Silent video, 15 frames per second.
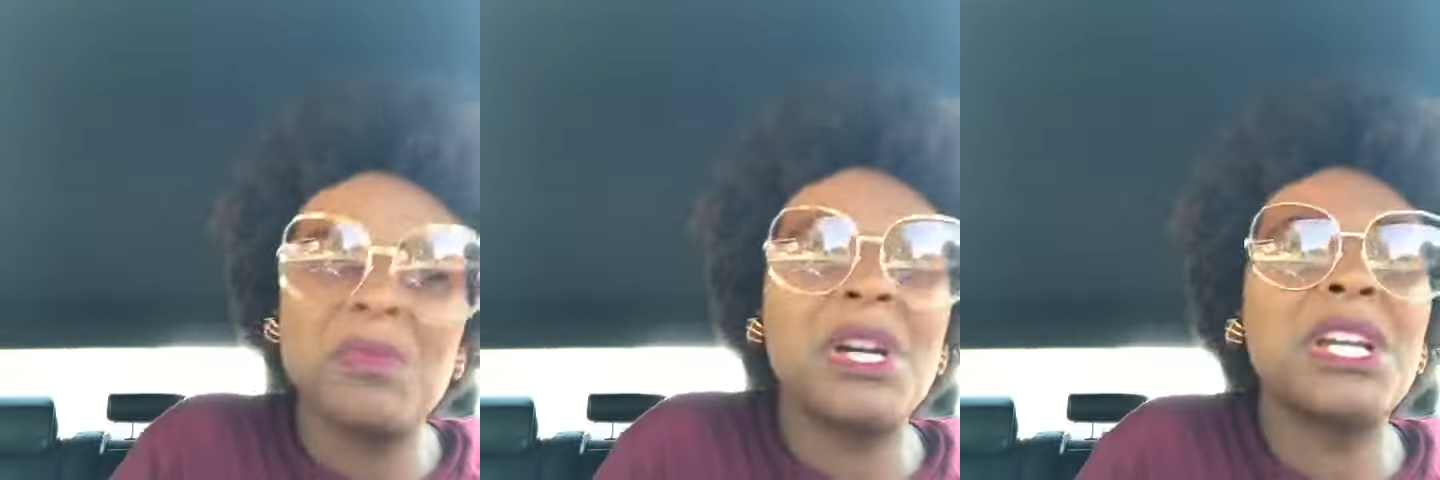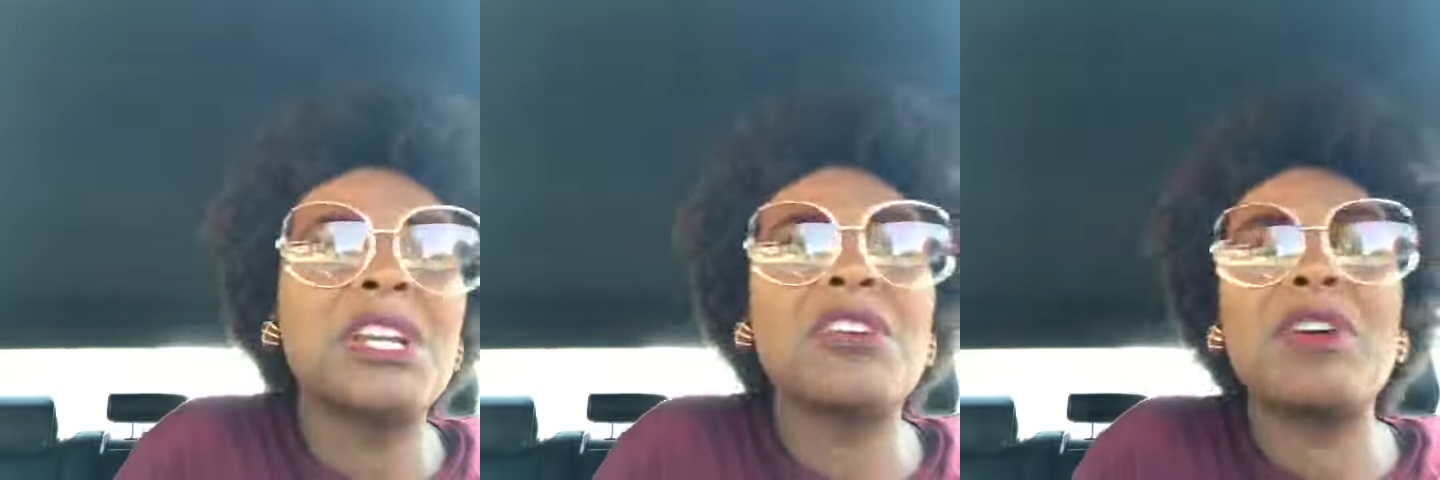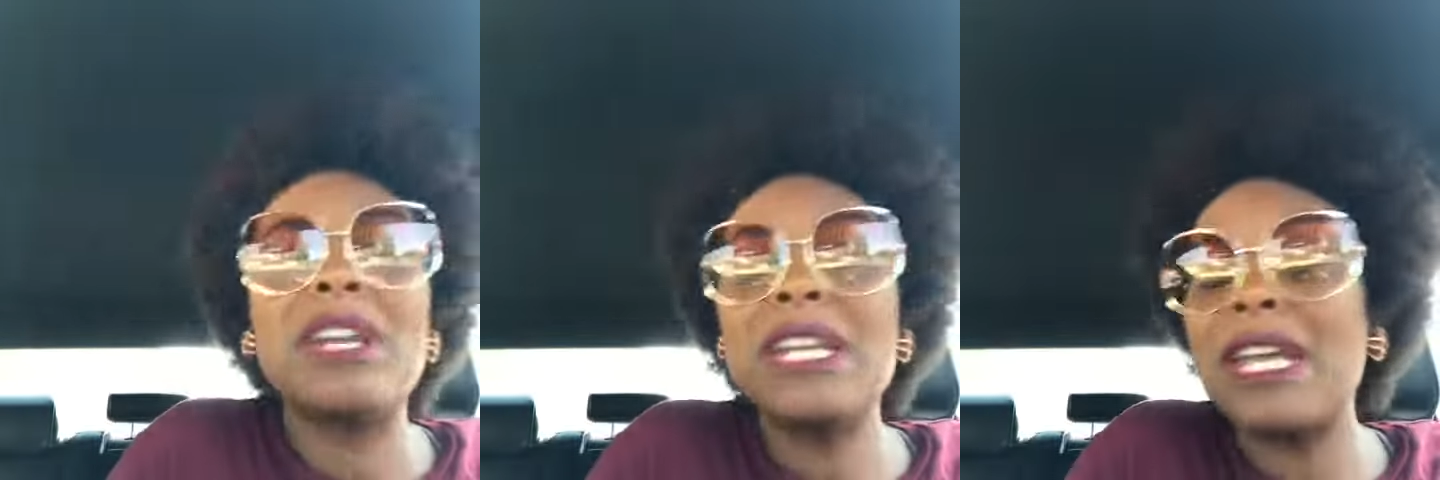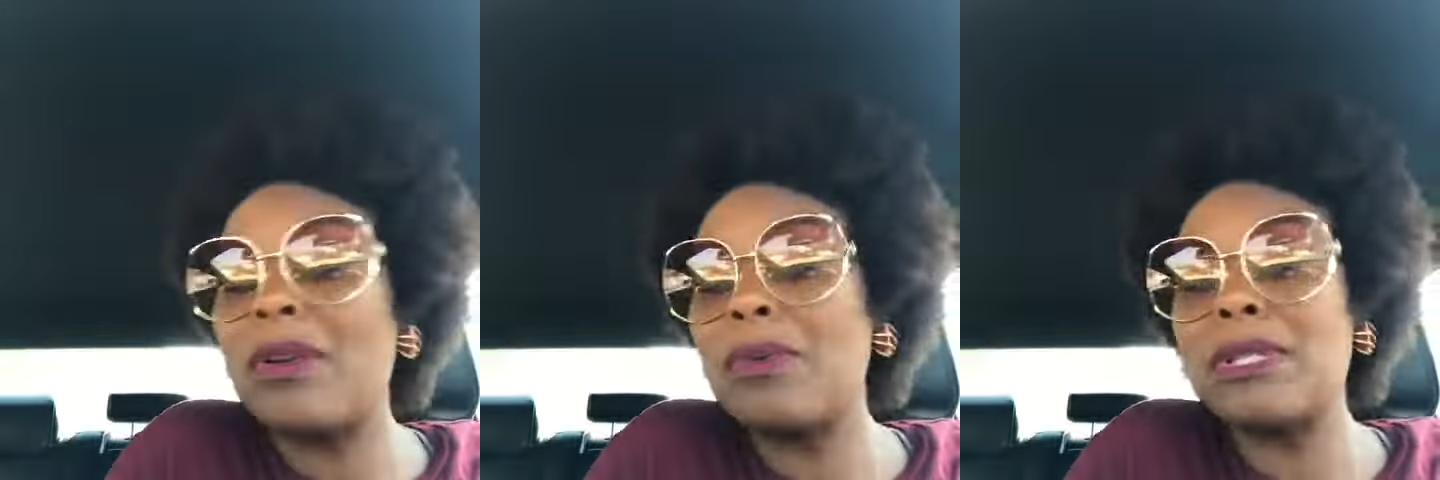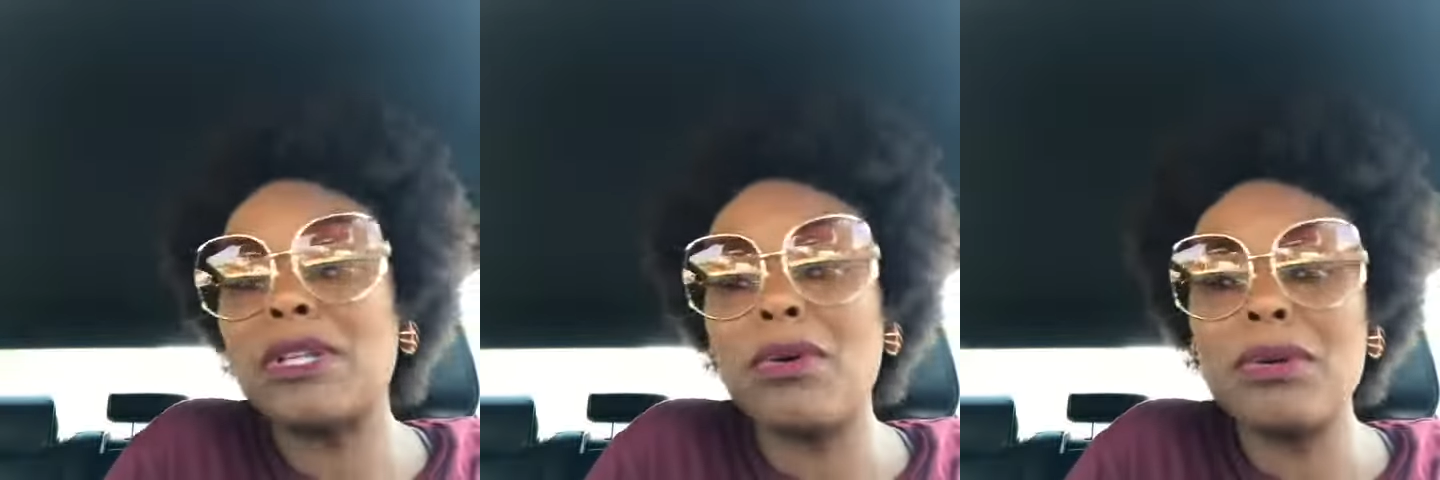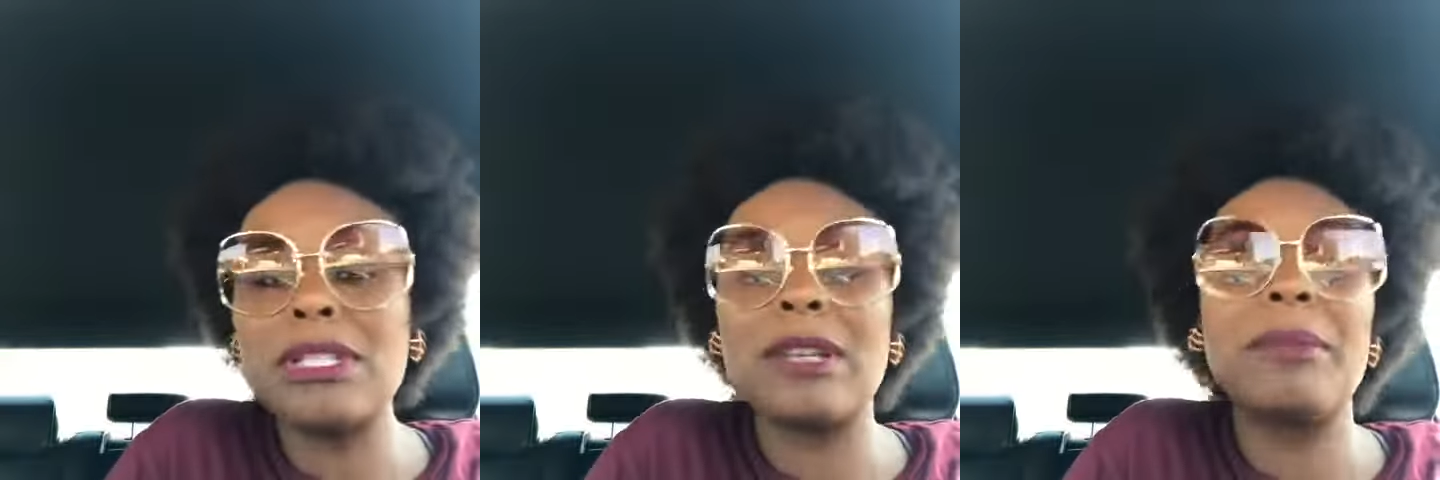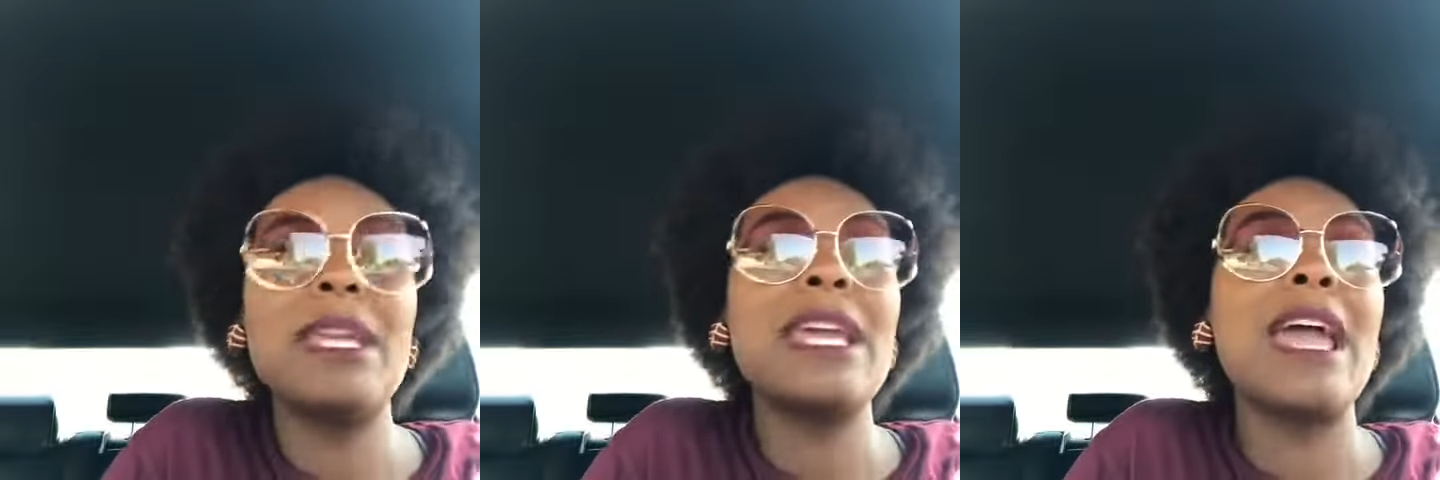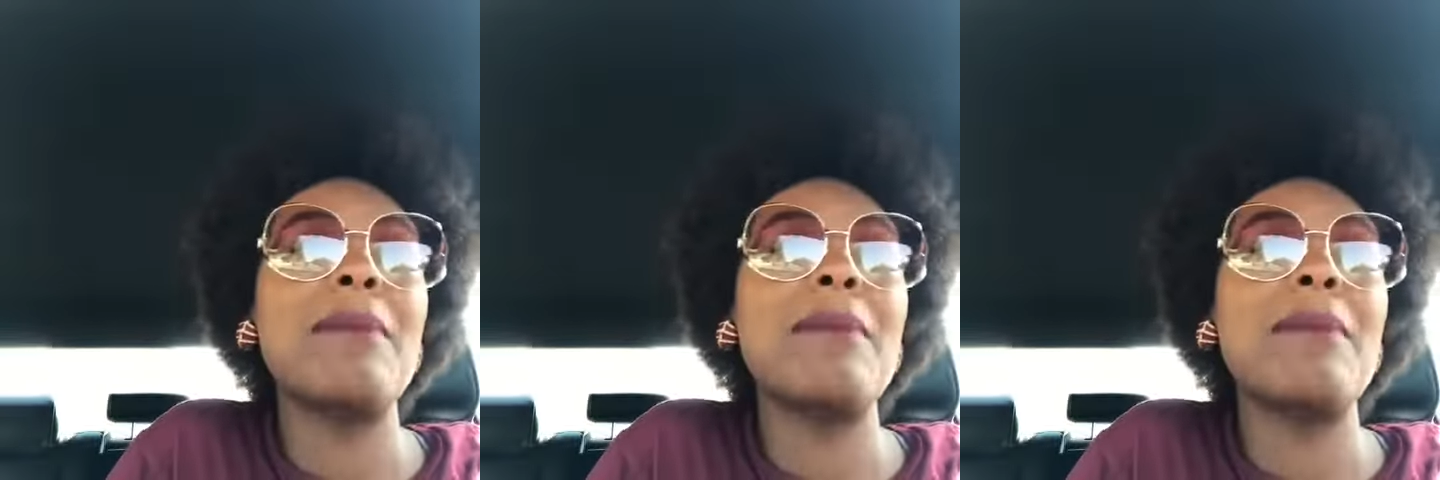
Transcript: Honey, granddaddy was on to something.